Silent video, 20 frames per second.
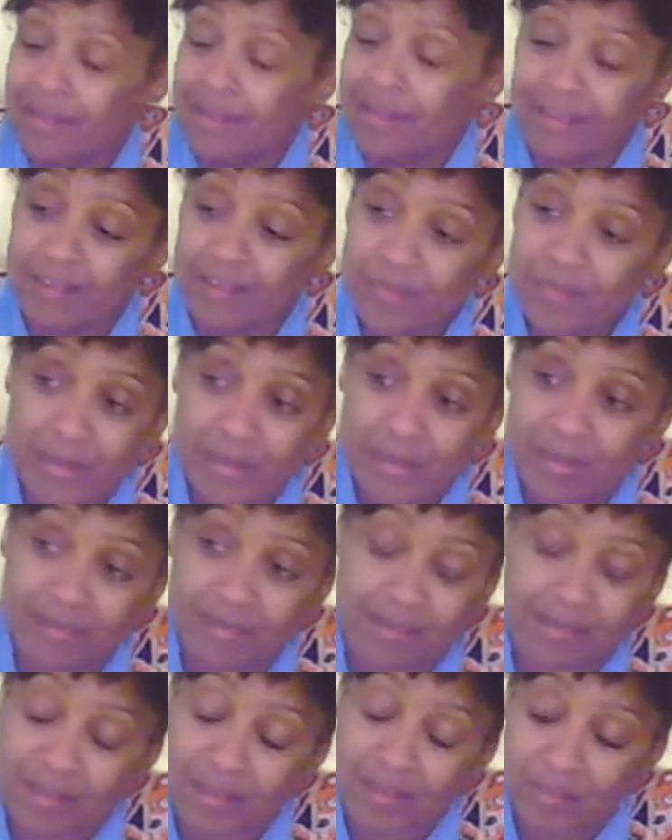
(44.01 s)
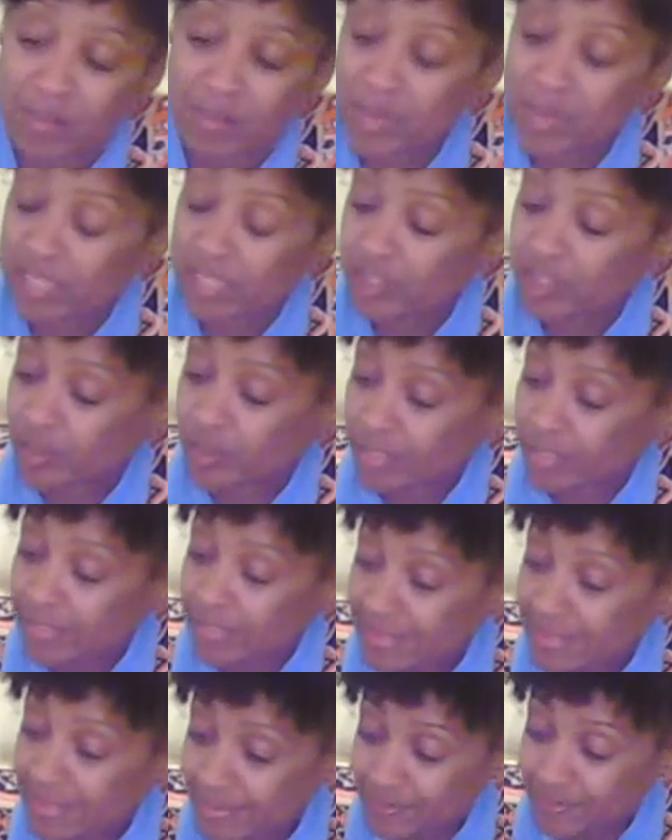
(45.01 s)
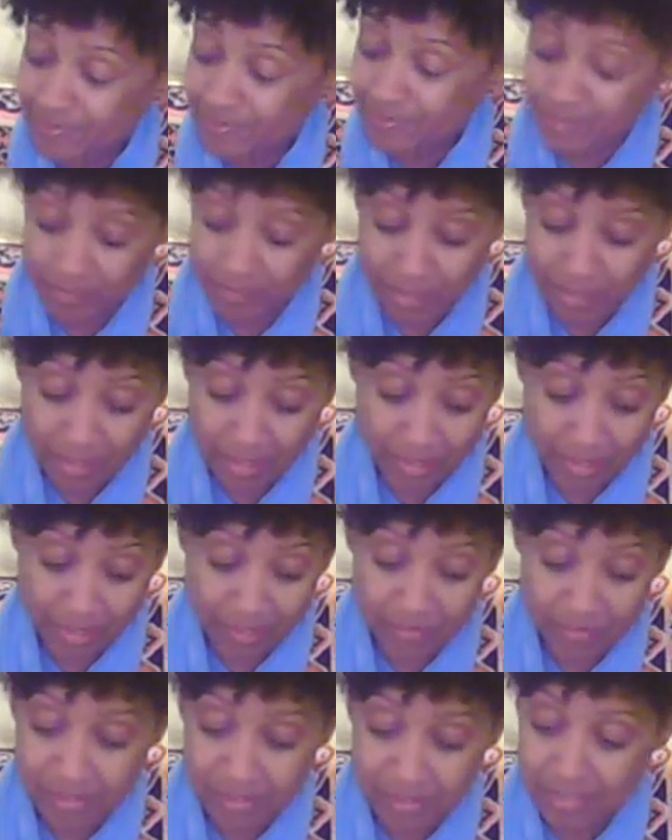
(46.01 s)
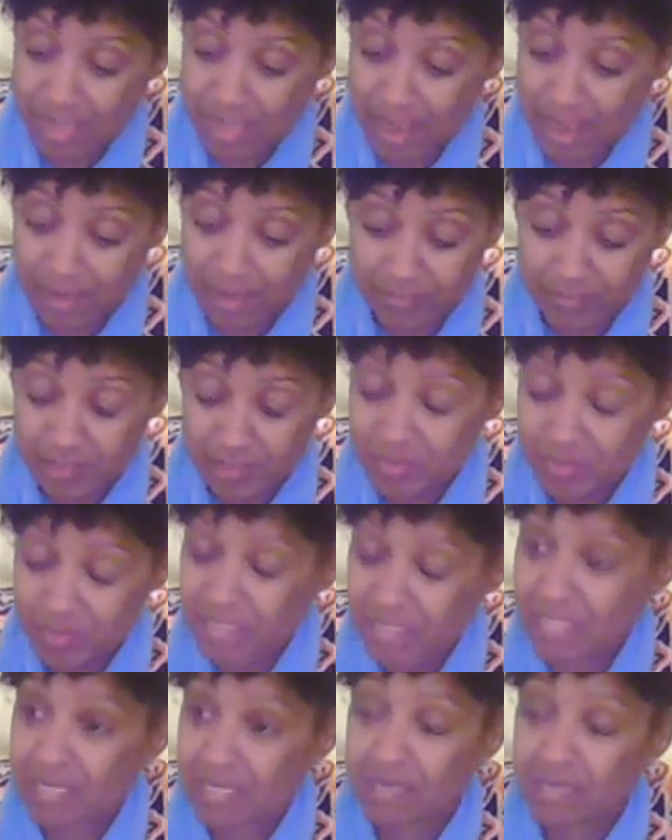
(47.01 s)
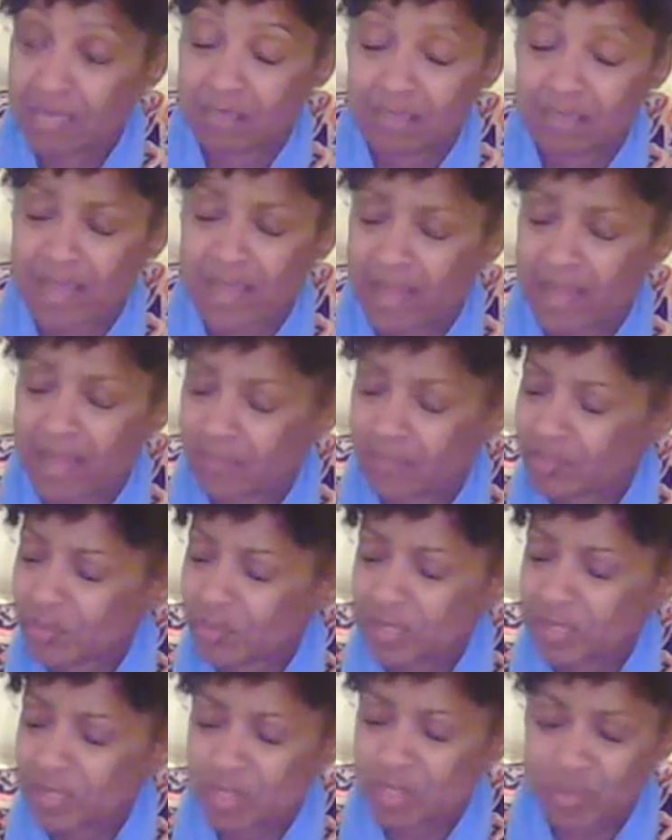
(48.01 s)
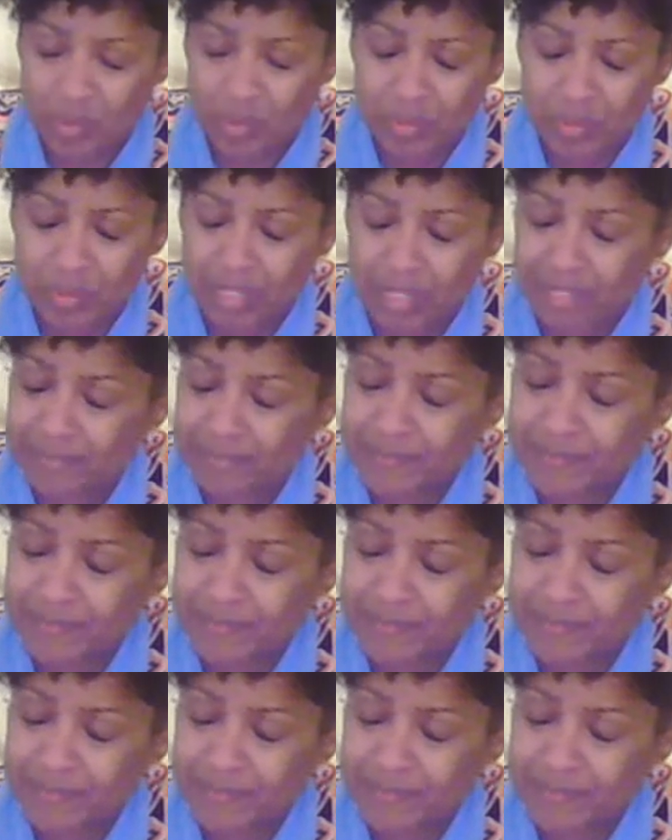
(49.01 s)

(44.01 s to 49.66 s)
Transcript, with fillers: it may not be my choice. It may just have to be said and have to be spoken.